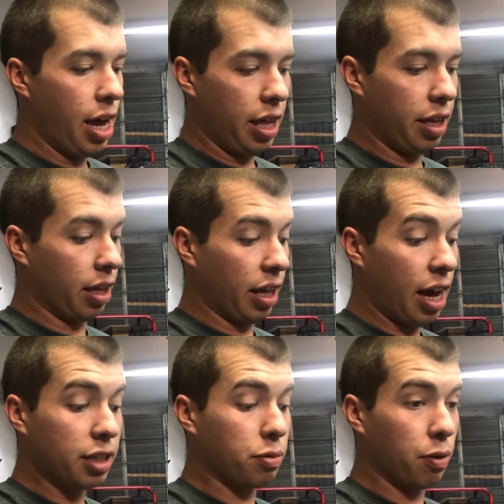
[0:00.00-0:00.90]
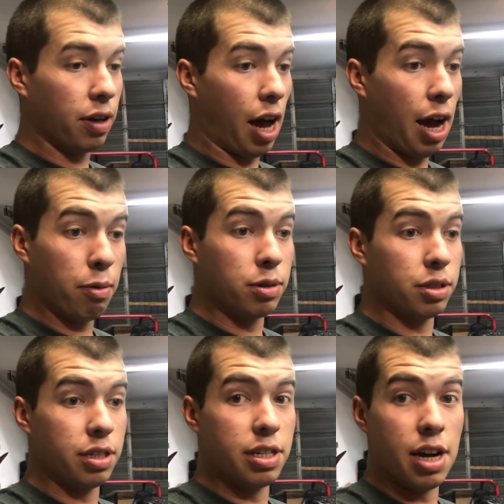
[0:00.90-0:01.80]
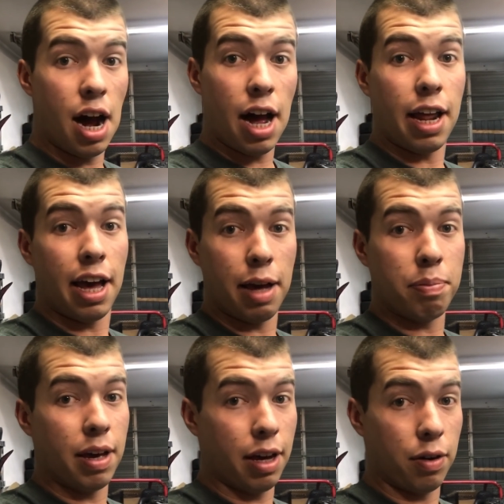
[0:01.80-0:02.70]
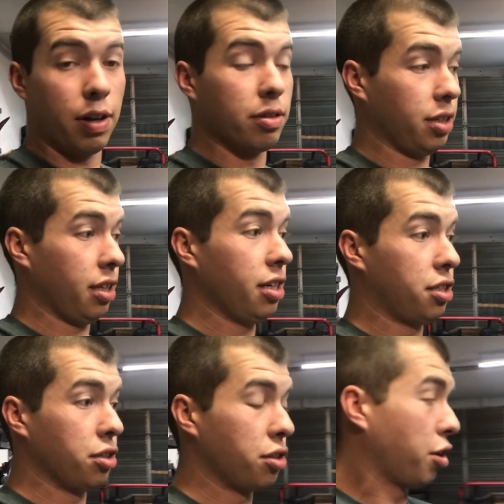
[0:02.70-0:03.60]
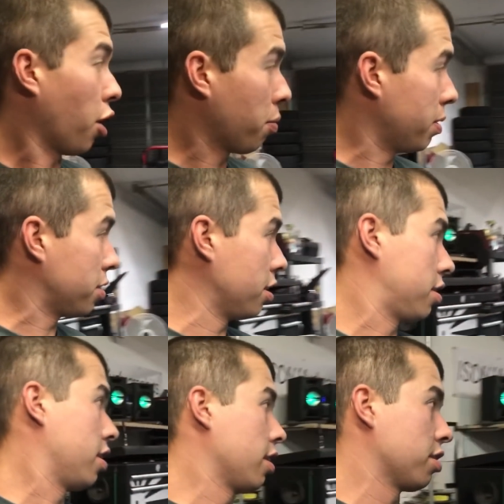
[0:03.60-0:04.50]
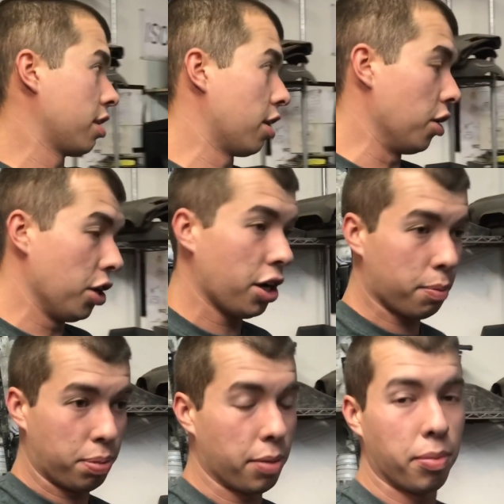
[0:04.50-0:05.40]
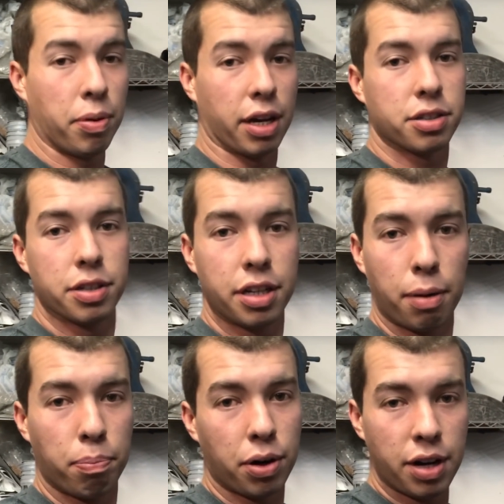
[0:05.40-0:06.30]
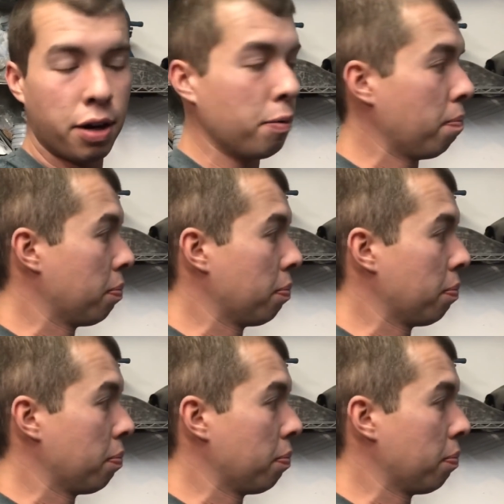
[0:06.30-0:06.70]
And then the last one, I was not happy at all. I was like, this is garbage. This thing is going to hook, blah, blah, blah. So I did a burnout.